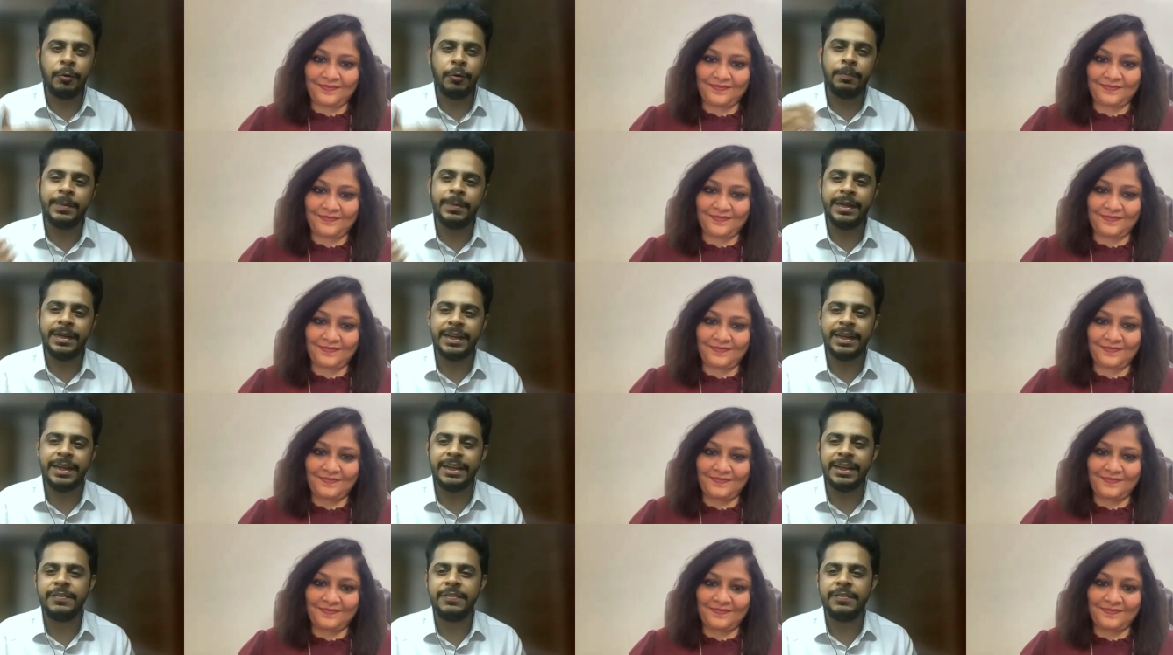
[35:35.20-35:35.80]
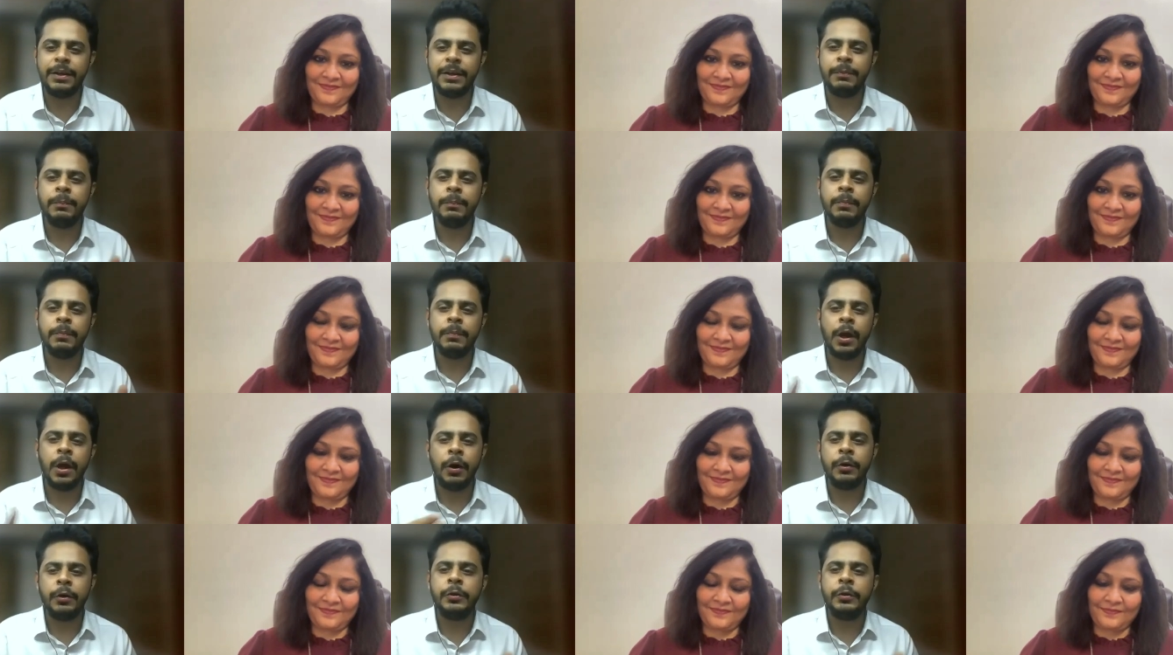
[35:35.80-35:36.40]
Speaker 1: of belief and
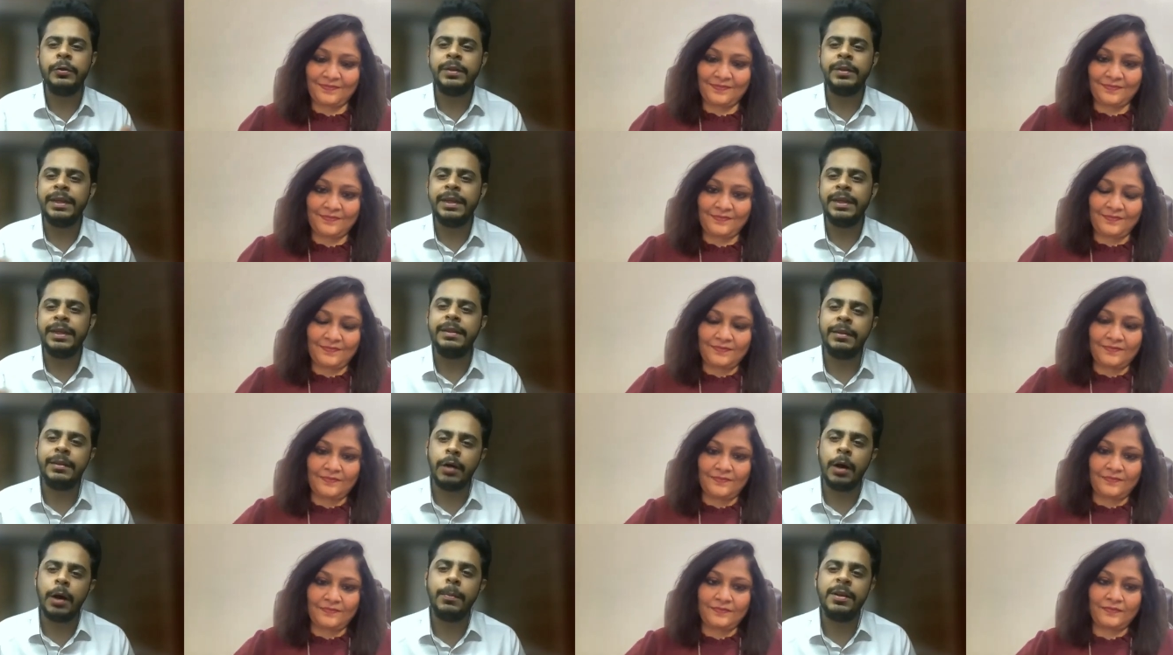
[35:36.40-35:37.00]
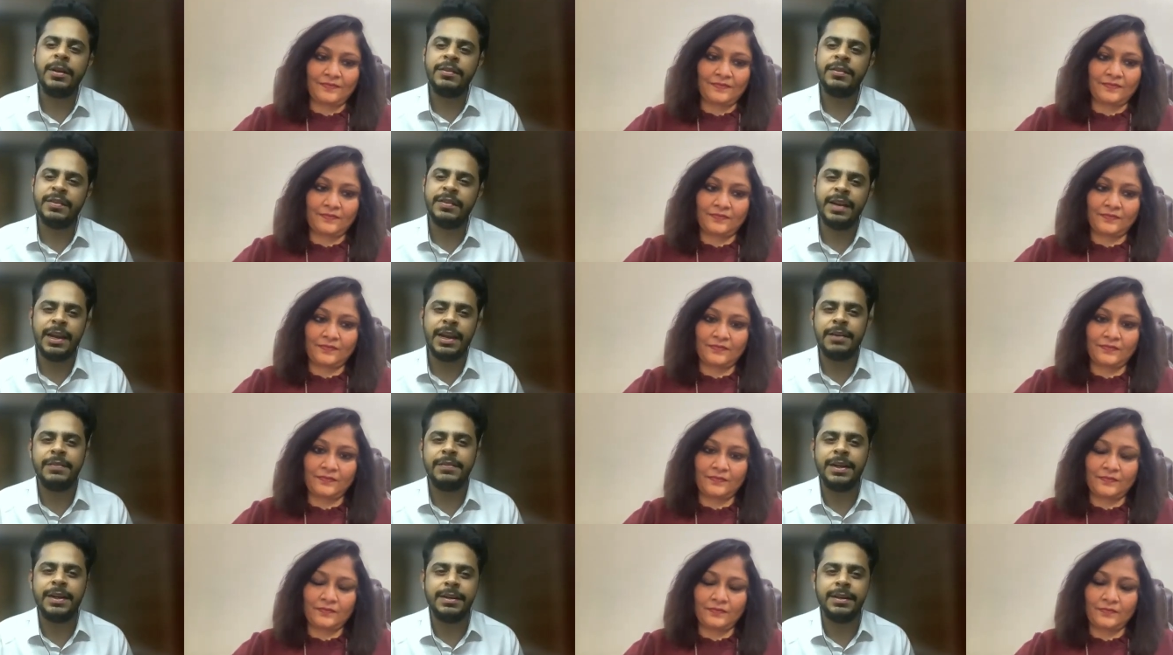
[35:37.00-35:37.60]
how do you think how much
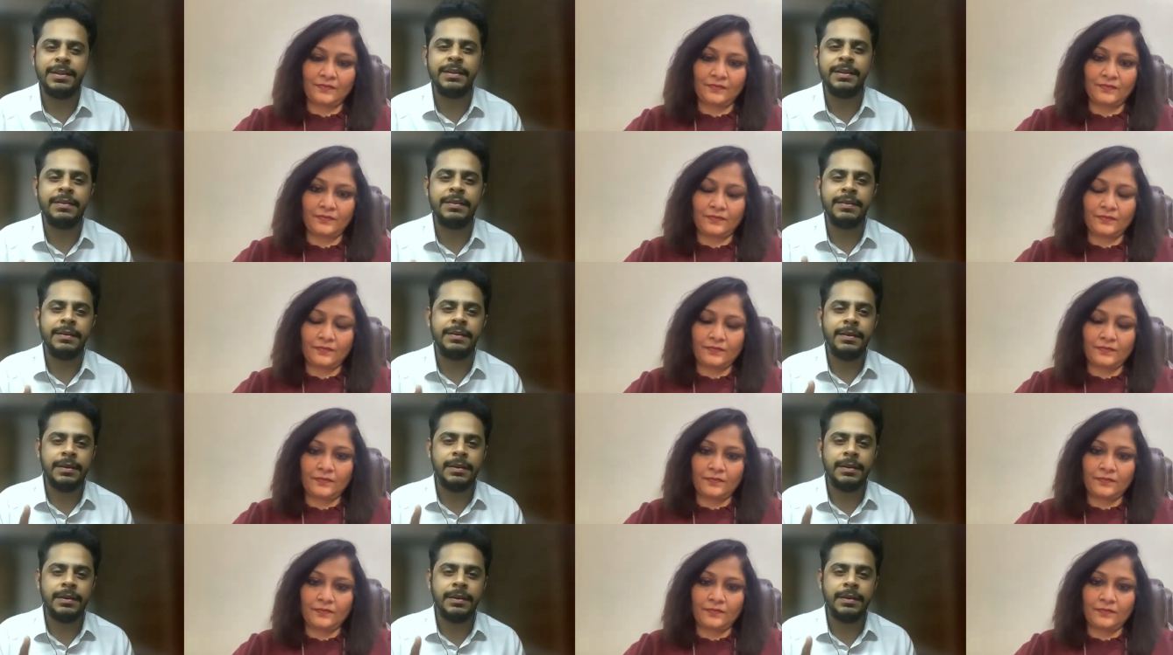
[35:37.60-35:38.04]
relevant this